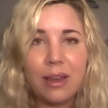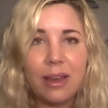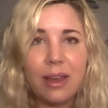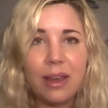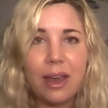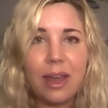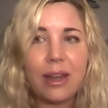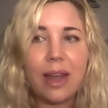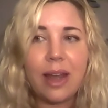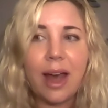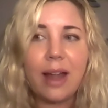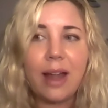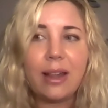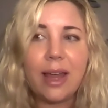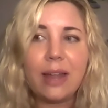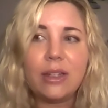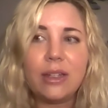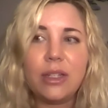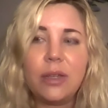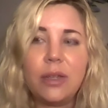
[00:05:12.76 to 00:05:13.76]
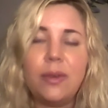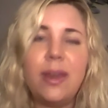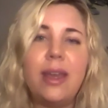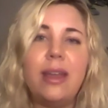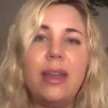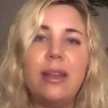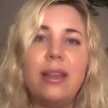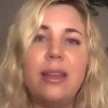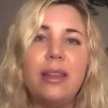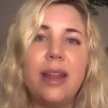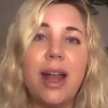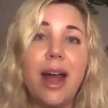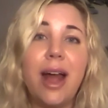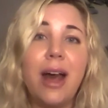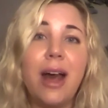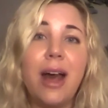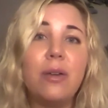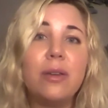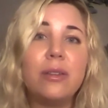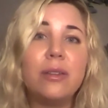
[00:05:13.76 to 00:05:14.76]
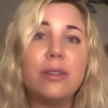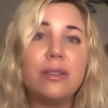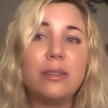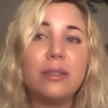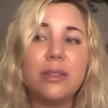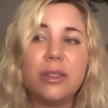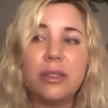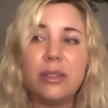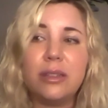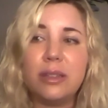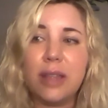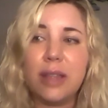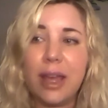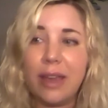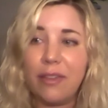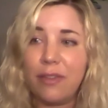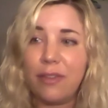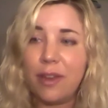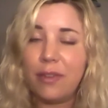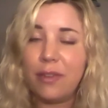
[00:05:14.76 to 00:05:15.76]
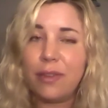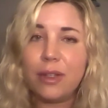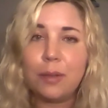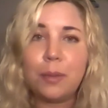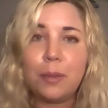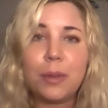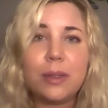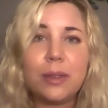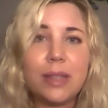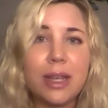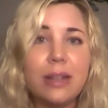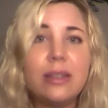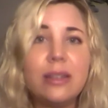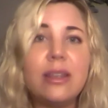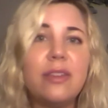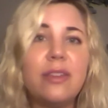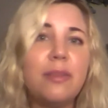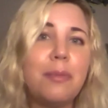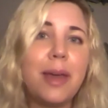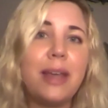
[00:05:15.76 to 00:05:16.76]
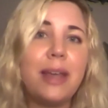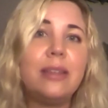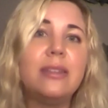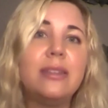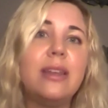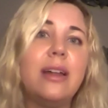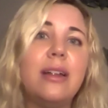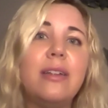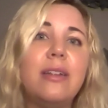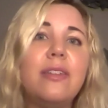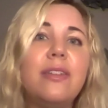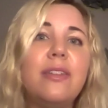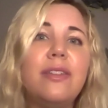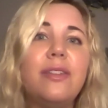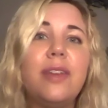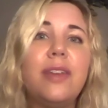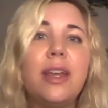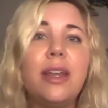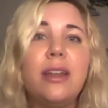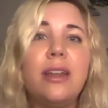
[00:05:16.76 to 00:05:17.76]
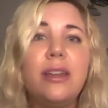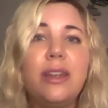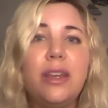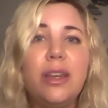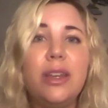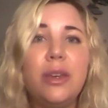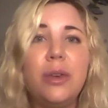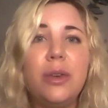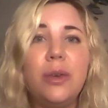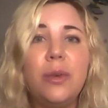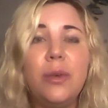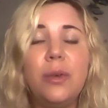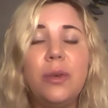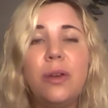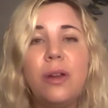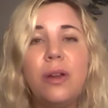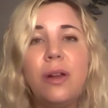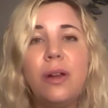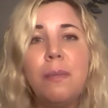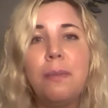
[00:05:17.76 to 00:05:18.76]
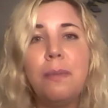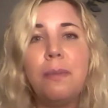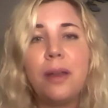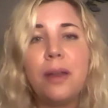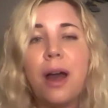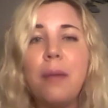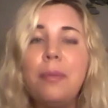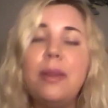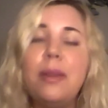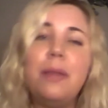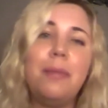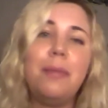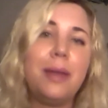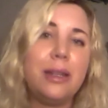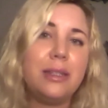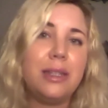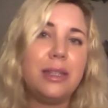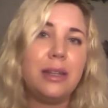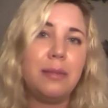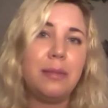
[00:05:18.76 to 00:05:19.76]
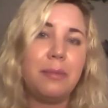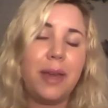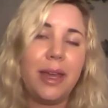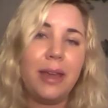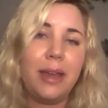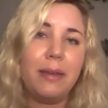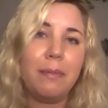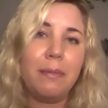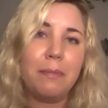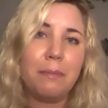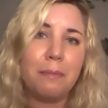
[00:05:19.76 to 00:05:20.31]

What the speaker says: and I let you in that I was just like 50% of myself, and you complimented me.